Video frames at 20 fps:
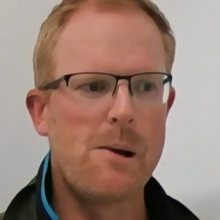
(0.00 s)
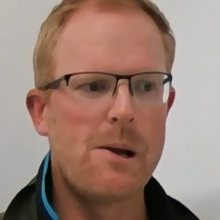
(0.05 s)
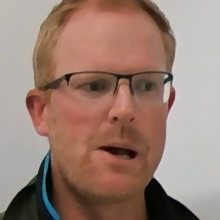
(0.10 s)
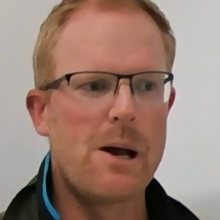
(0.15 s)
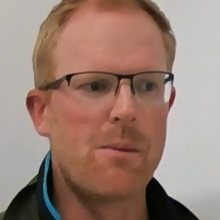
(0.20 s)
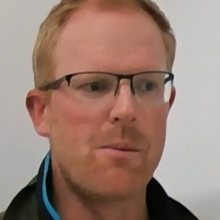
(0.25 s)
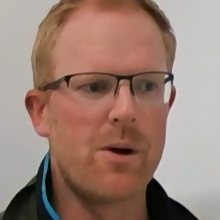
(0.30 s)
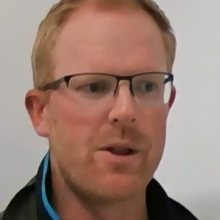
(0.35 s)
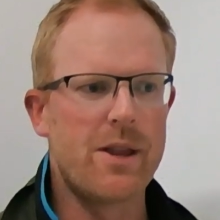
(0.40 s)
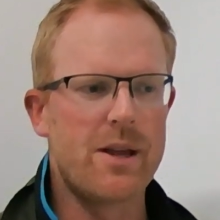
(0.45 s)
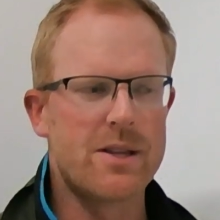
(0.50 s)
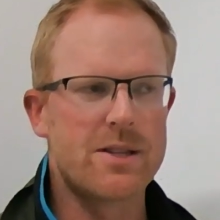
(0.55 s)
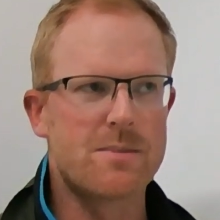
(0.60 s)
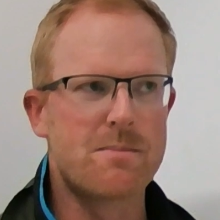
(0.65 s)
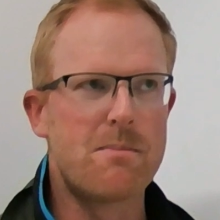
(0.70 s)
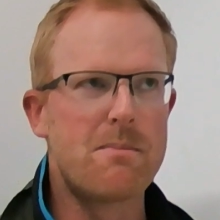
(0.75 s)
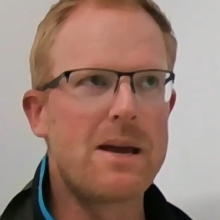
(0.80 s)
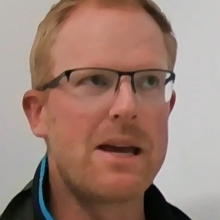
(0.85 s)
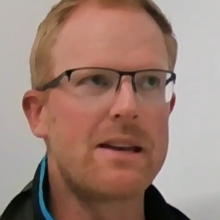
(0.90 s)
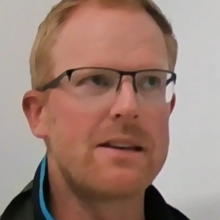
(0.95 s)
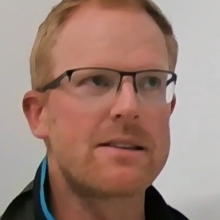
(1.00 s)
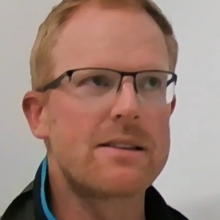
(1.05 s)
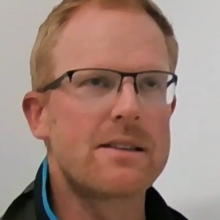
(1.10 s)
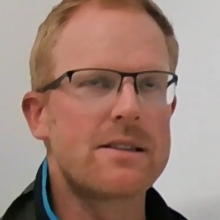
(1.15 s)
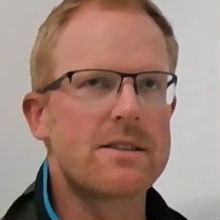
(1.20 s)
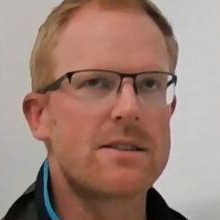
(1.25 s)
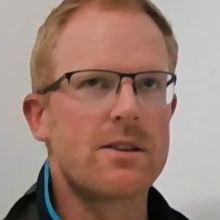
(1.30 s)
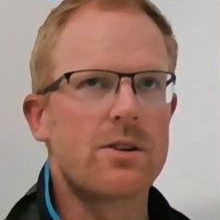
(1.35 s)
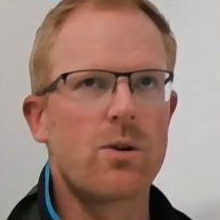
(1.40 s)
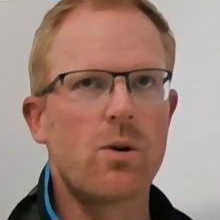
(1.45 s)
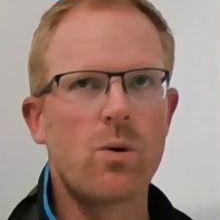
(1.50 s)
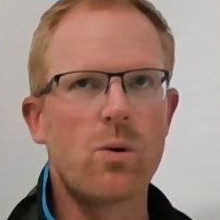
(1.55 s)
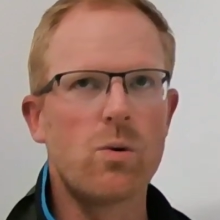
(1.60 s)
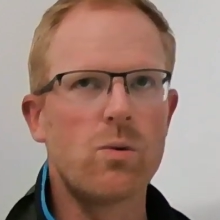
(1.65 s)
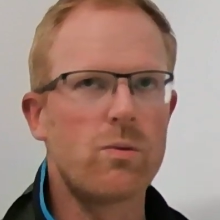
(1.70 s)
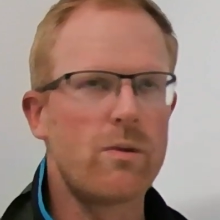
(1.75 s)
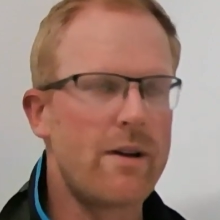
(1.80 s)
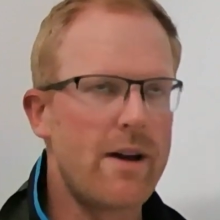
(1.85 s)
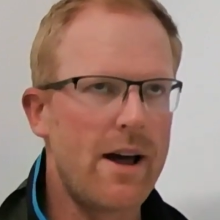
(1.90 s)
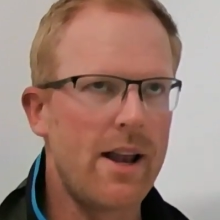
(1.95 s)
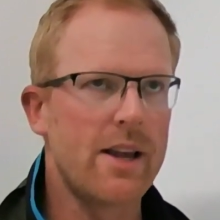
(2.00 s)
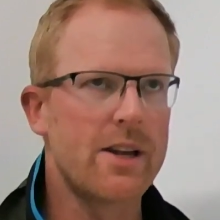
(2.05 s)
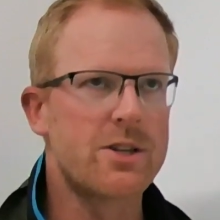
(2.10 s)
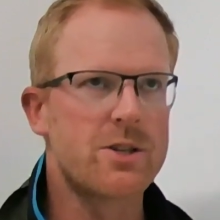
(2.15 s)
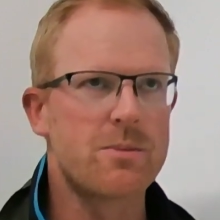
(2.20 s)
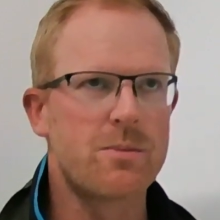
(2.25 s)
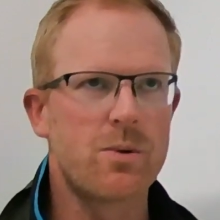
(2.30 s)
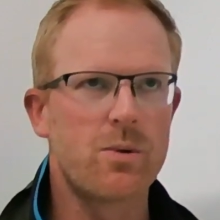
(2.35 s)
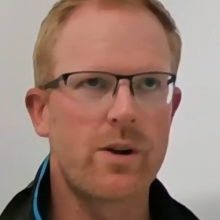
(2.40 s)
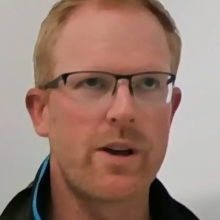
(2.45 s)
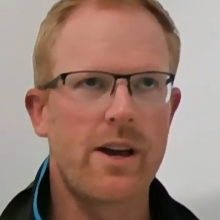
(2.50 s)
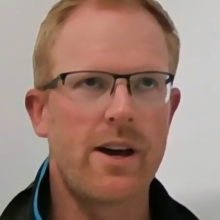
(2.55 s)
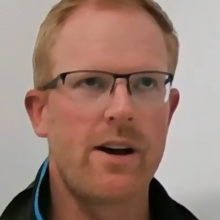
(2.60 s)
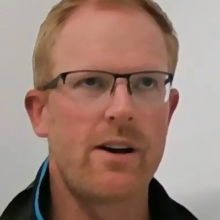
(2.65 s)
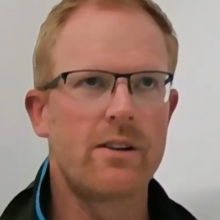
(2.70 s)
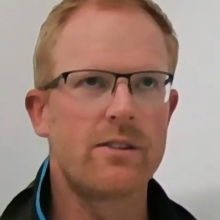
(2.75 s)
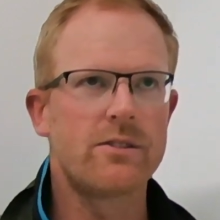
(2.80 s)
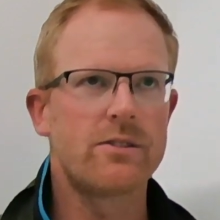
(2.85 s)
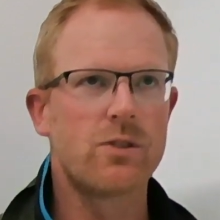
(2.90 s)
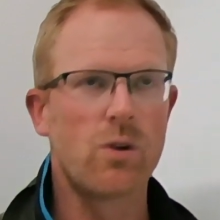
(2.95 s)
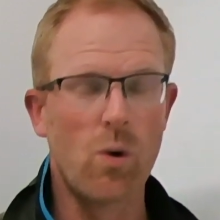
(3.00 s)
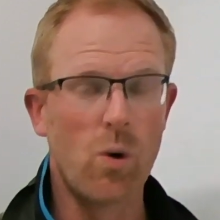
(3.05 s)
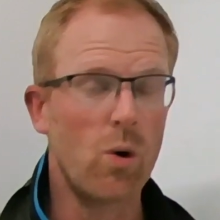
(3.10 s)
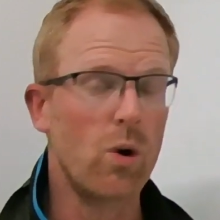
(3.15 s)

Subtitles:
And what that's meant is that all eligible cows,